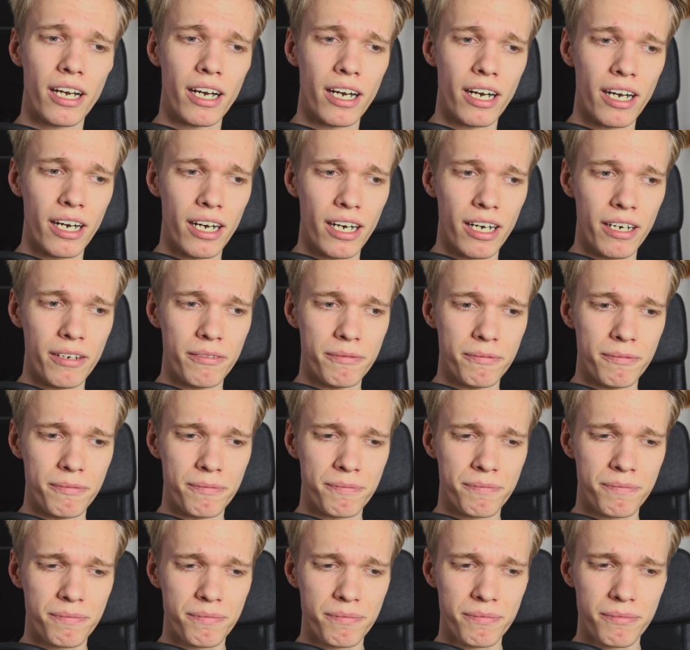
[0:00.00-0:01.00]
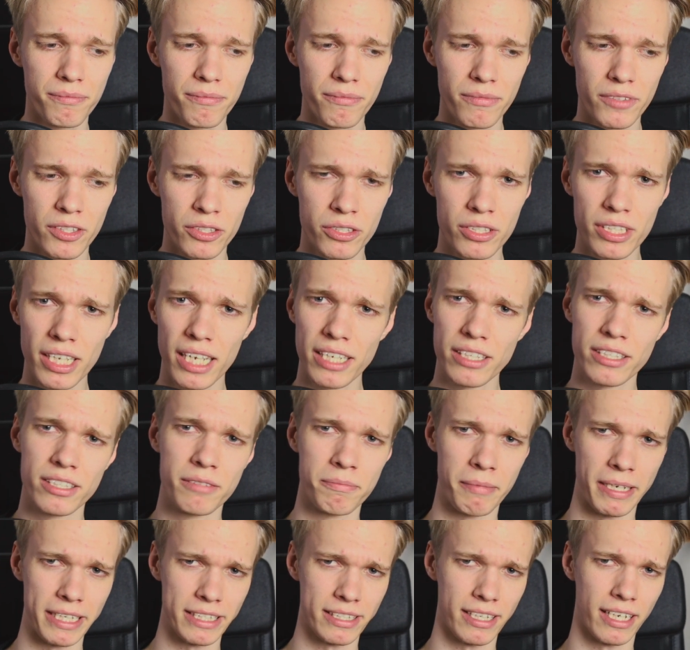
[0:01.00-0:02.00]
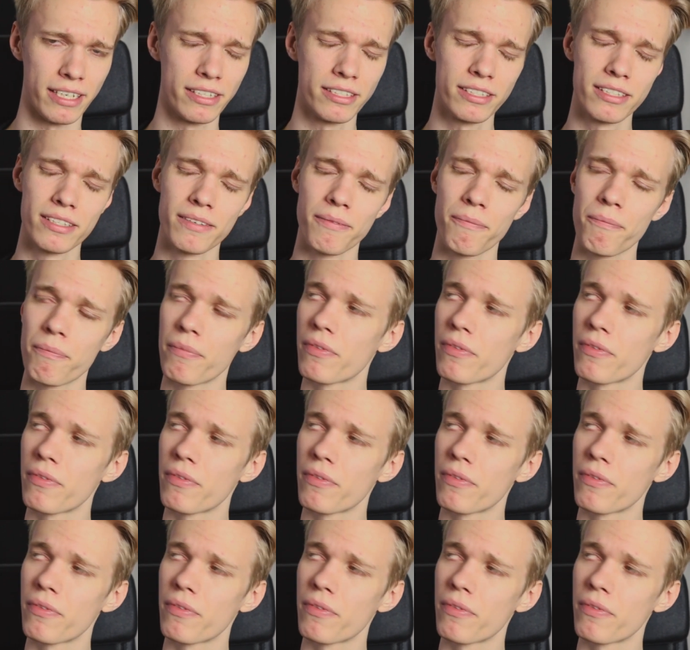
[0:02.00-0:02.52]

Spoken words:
So that doesn't make sense.